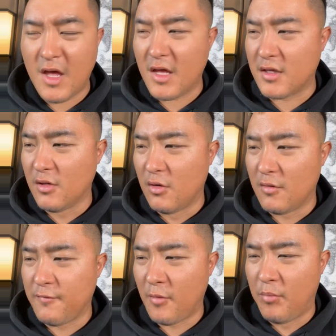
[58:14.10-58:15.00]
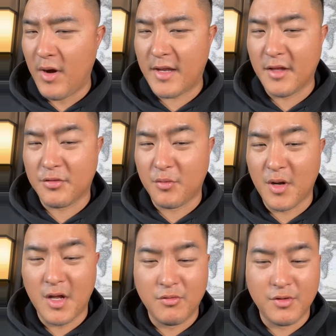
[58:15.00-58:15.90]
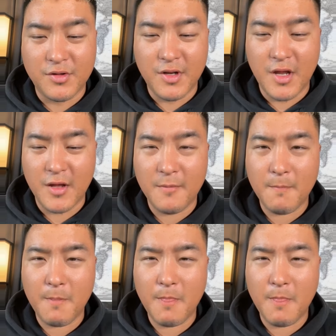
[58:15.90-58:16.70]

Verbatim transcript: Thank you, Lord, for breaking 300 today.